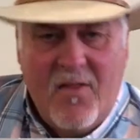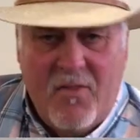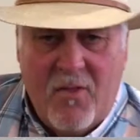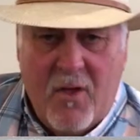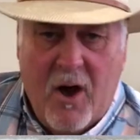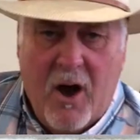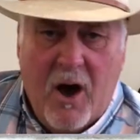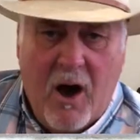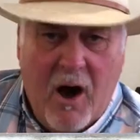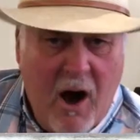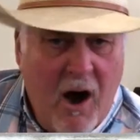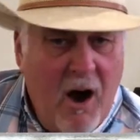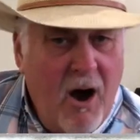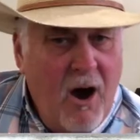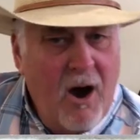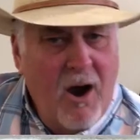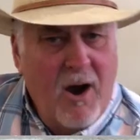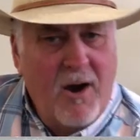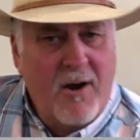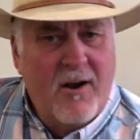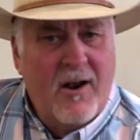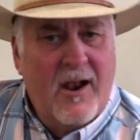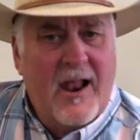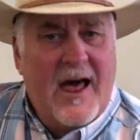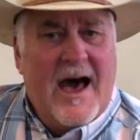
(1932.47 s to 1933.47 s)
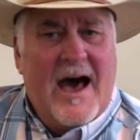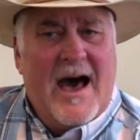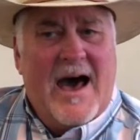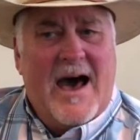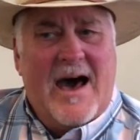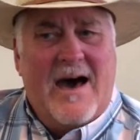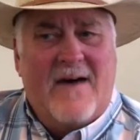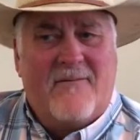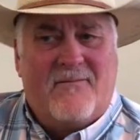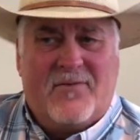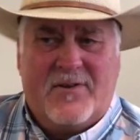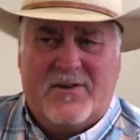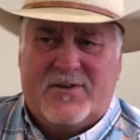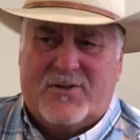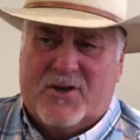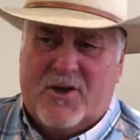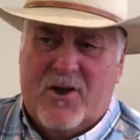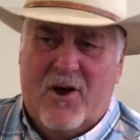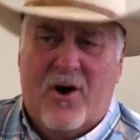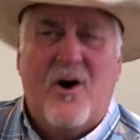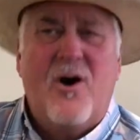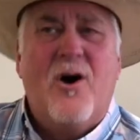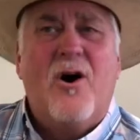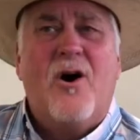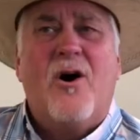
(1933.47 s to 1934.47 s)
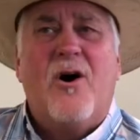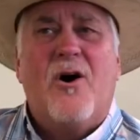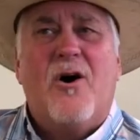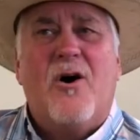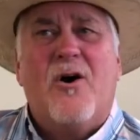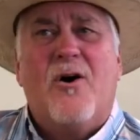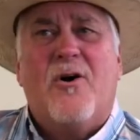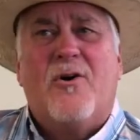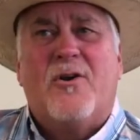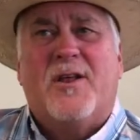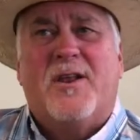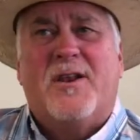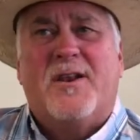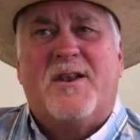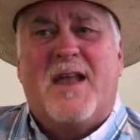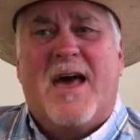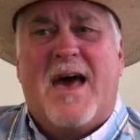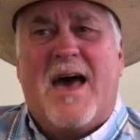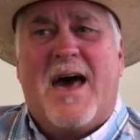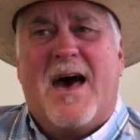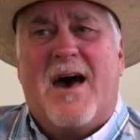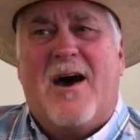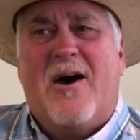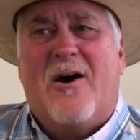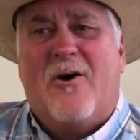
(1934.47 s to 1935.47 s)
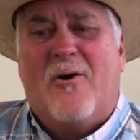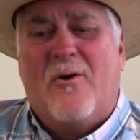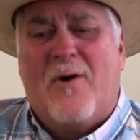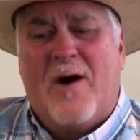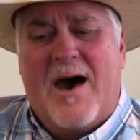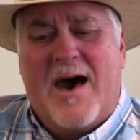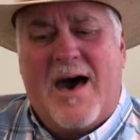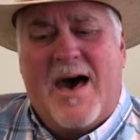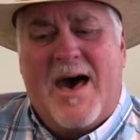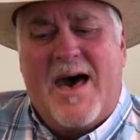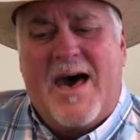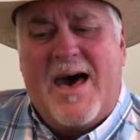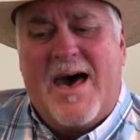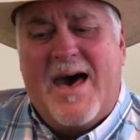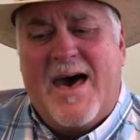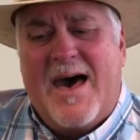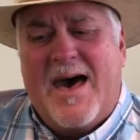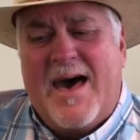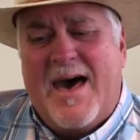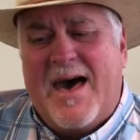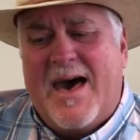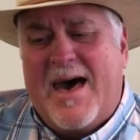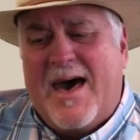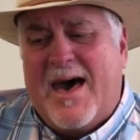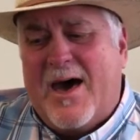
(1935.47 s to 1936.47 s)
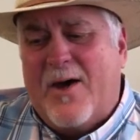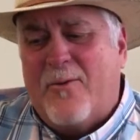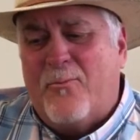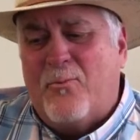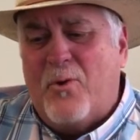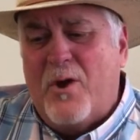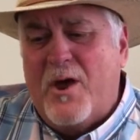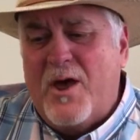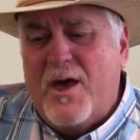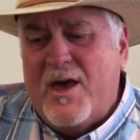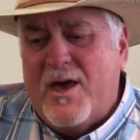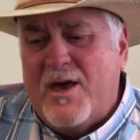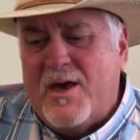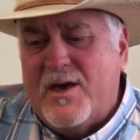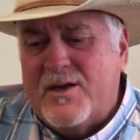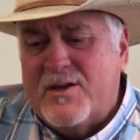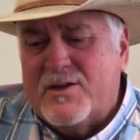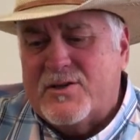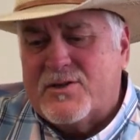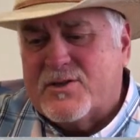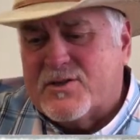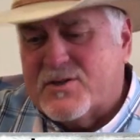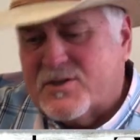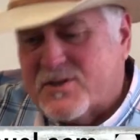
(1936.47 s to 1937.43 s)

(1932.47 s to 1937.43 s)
The hard life is gone and now I rest,